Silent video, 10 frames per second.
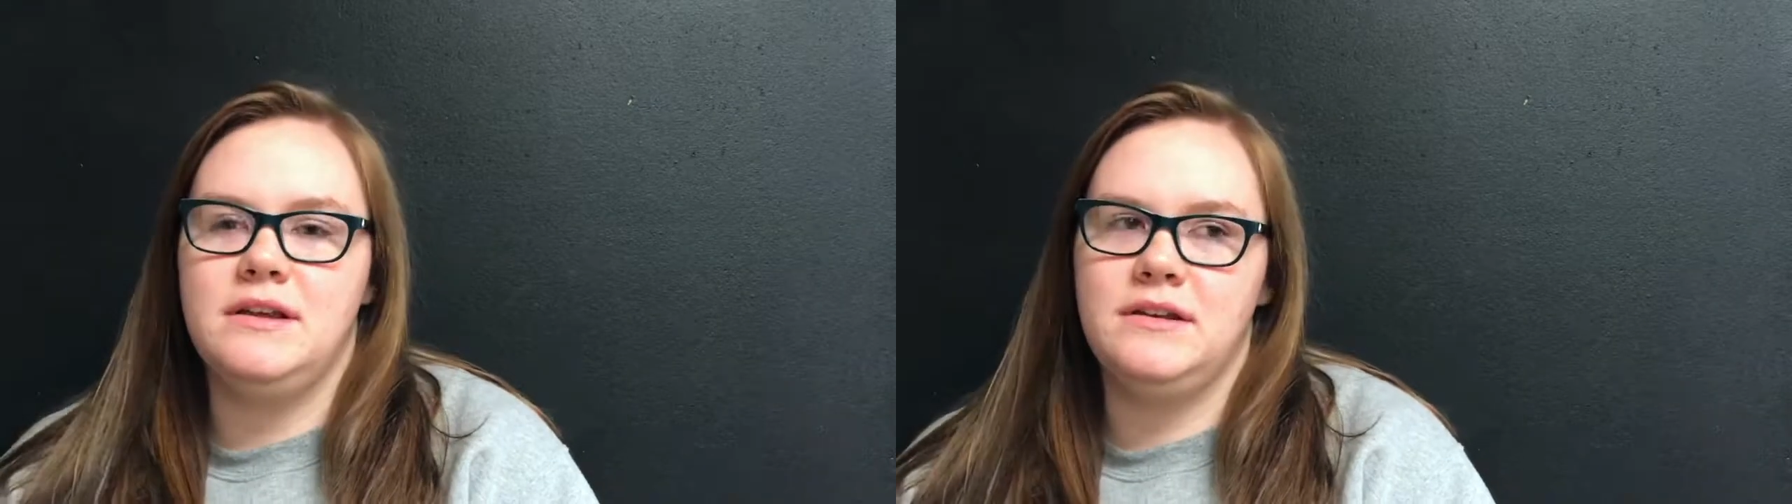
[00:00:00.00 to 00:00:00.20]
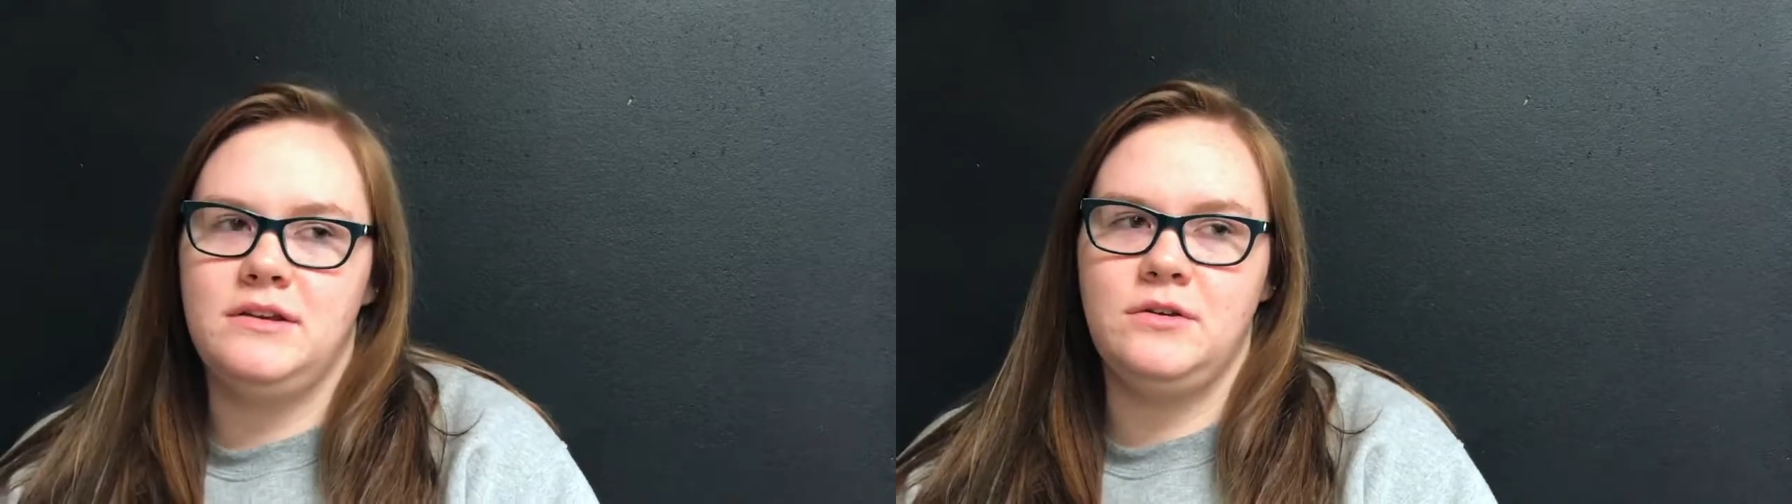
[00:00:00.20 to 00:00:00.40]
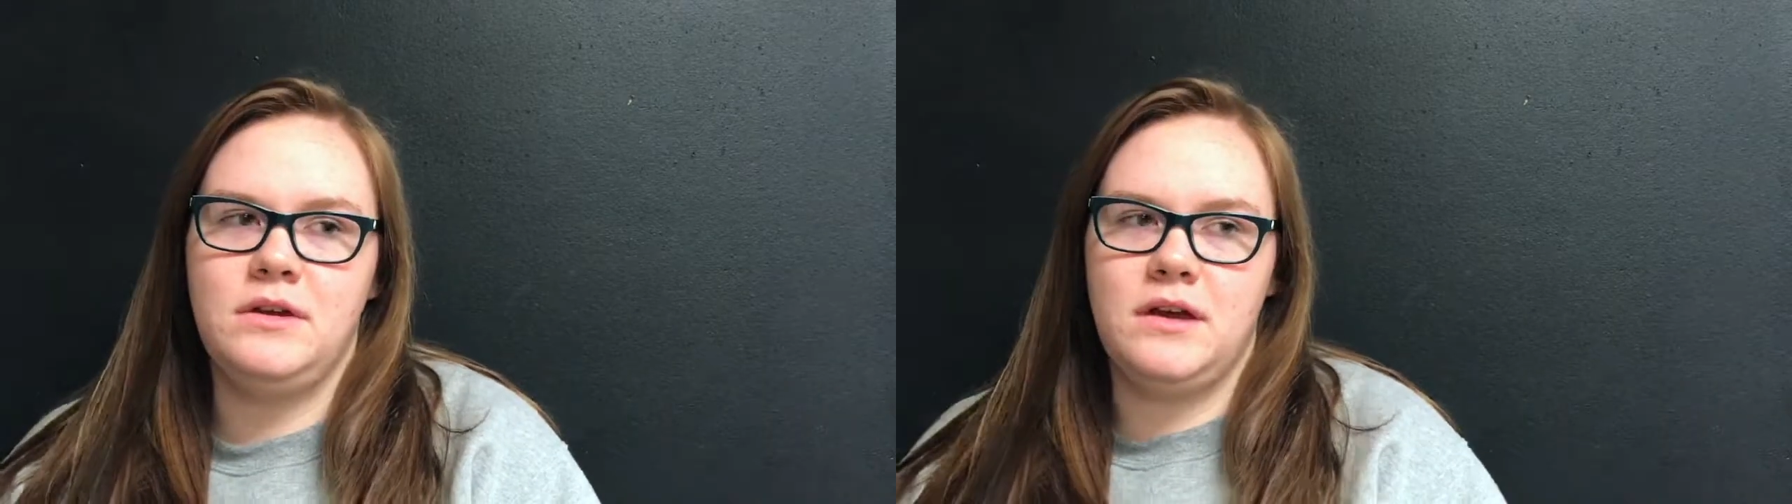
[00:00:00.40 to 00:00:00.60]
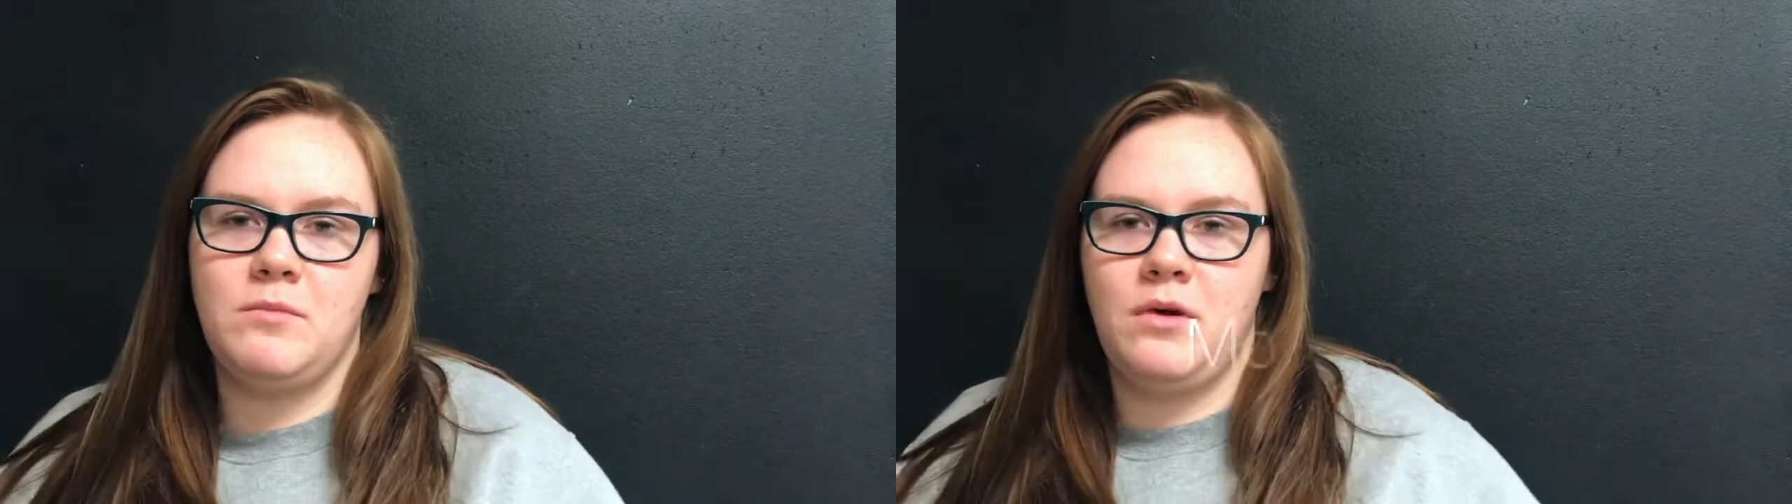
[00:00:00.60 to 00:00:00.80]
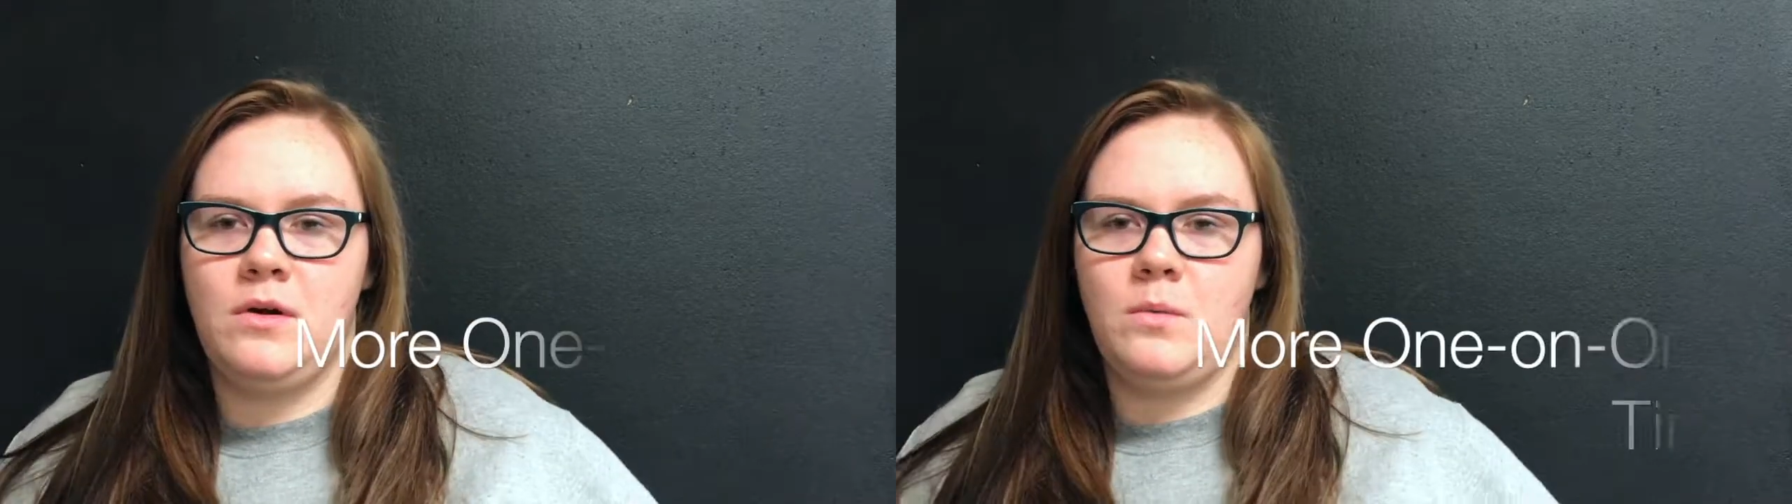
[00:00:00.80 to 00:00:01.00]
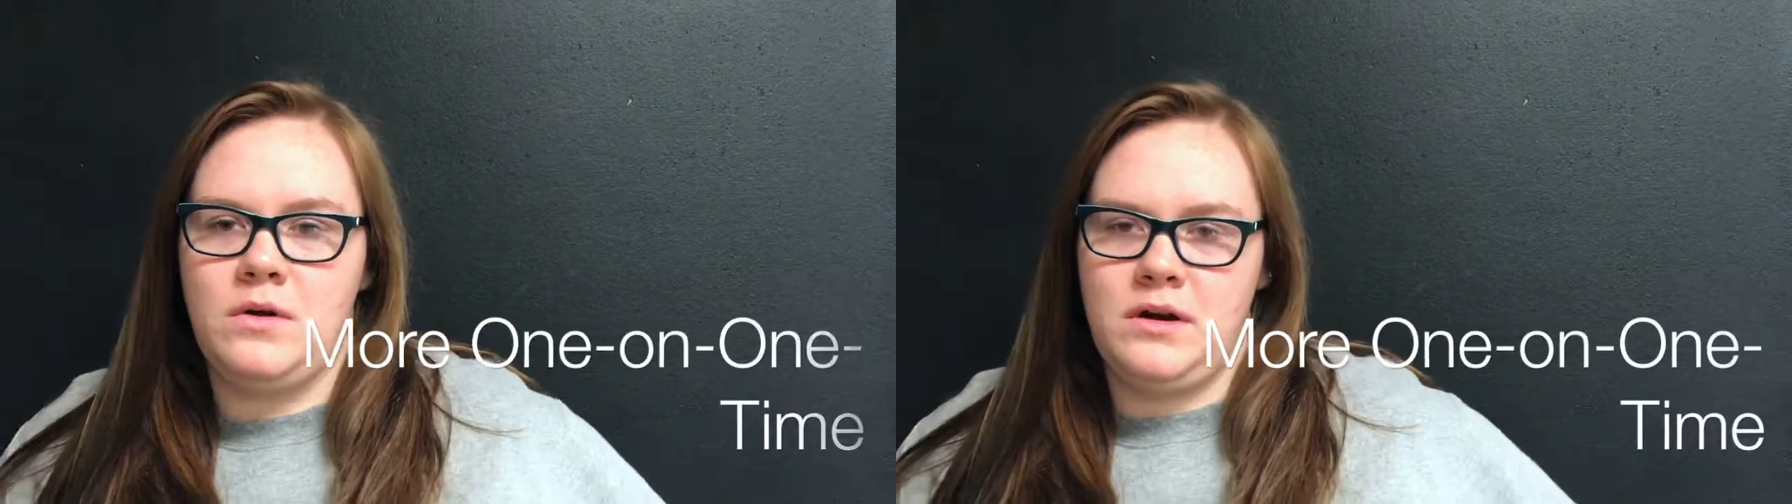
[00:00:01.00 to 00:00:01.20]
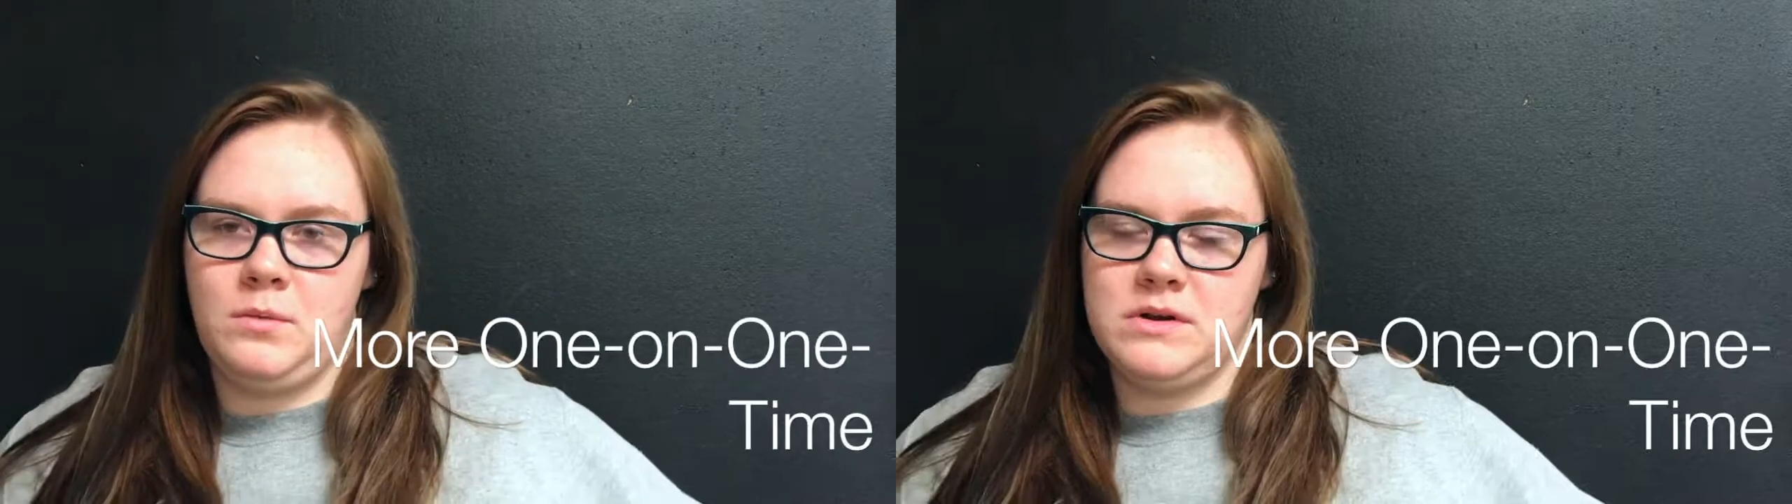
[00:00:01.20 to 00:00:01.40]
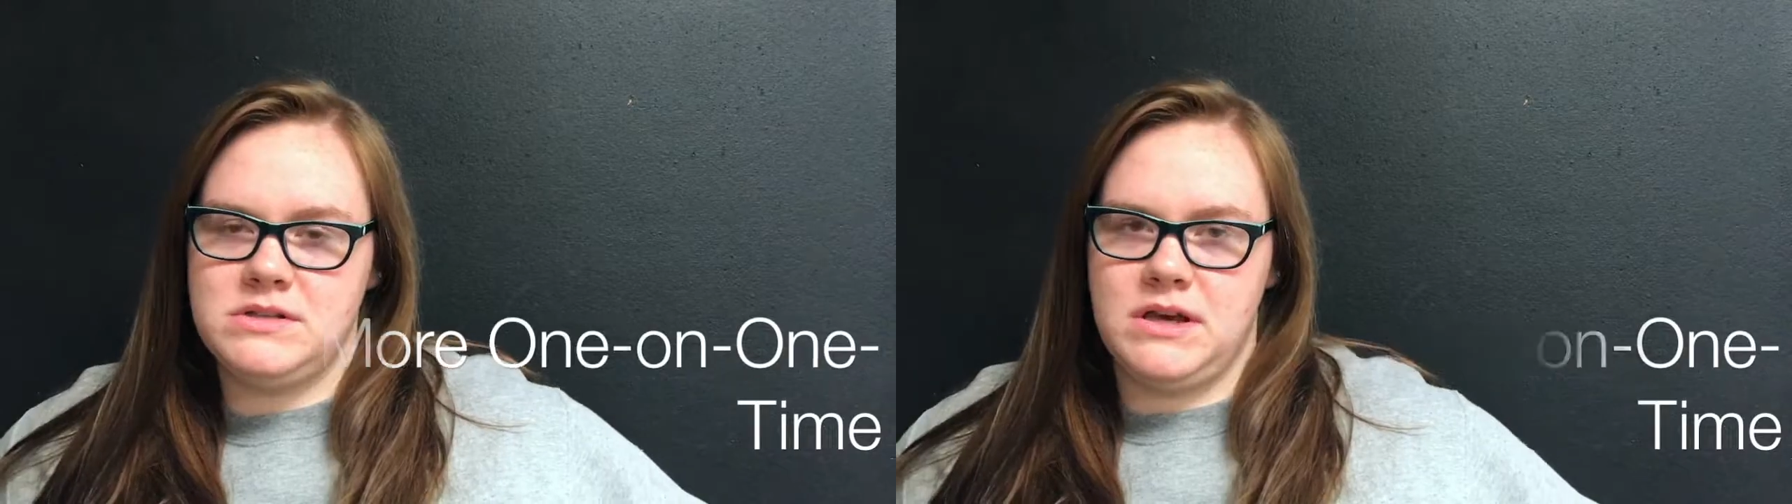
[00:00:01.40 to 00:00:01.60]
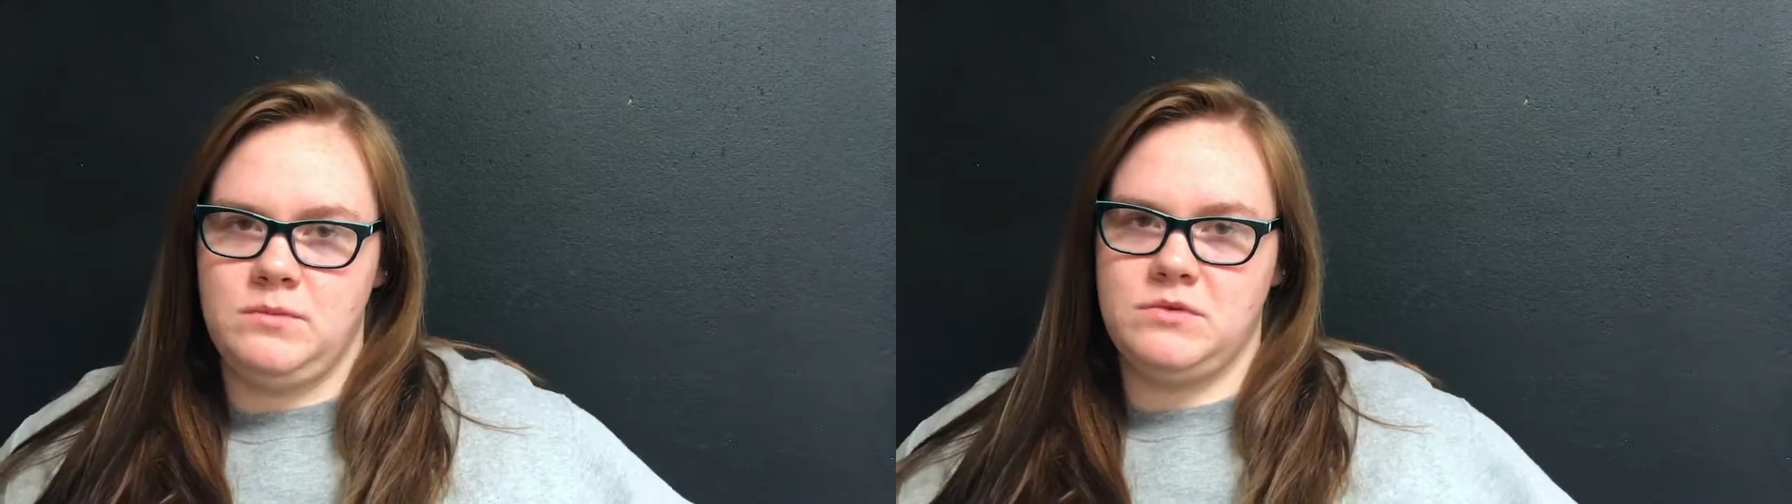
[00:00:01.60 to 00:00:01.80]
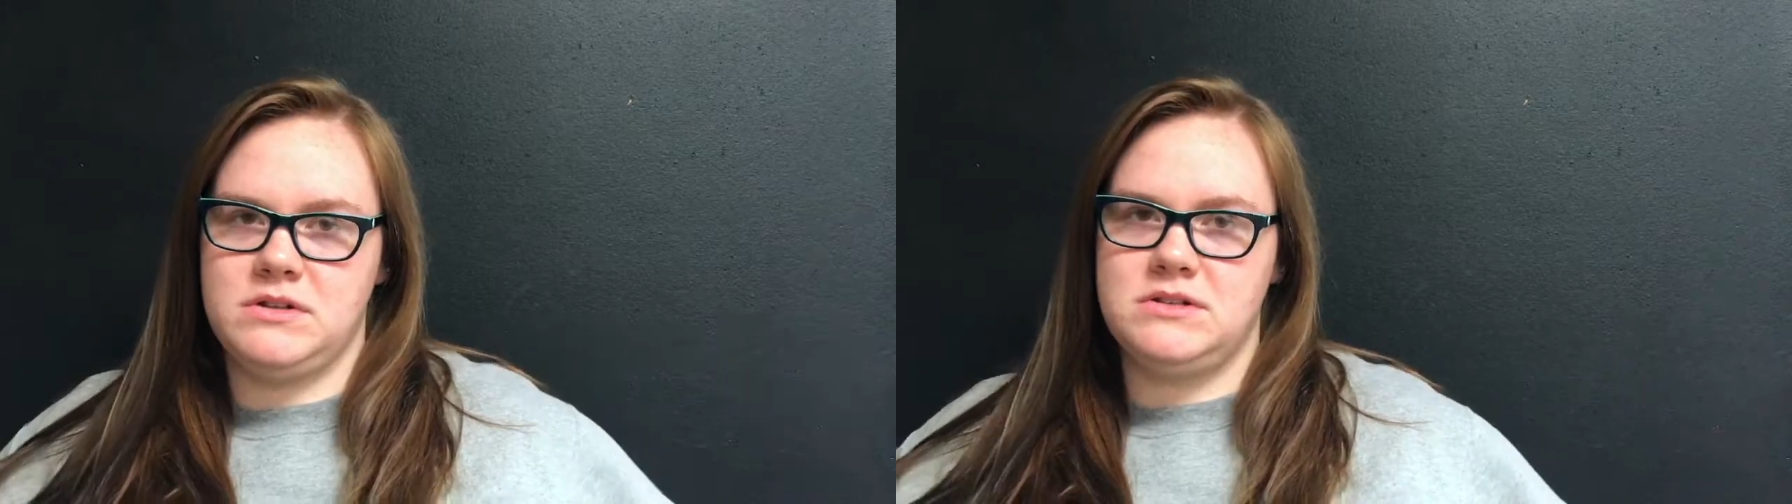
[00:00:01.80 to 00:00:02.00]
and you get more one on one
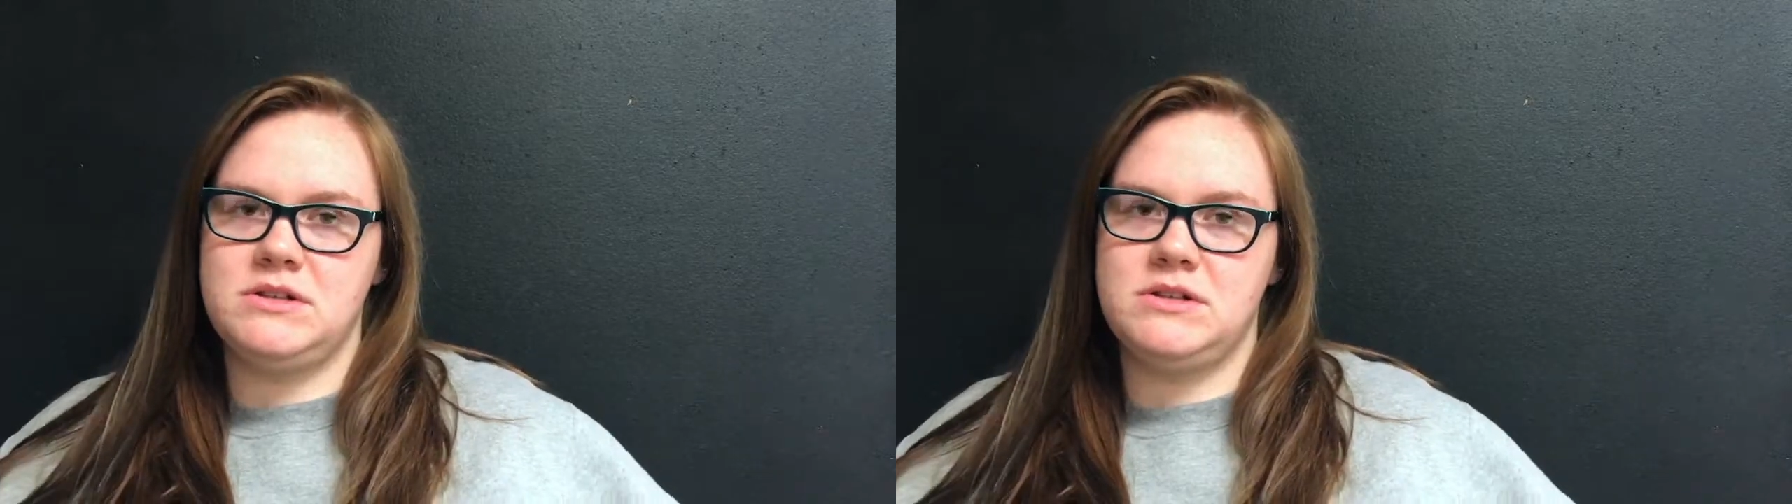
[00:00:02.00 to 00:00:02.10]
time with the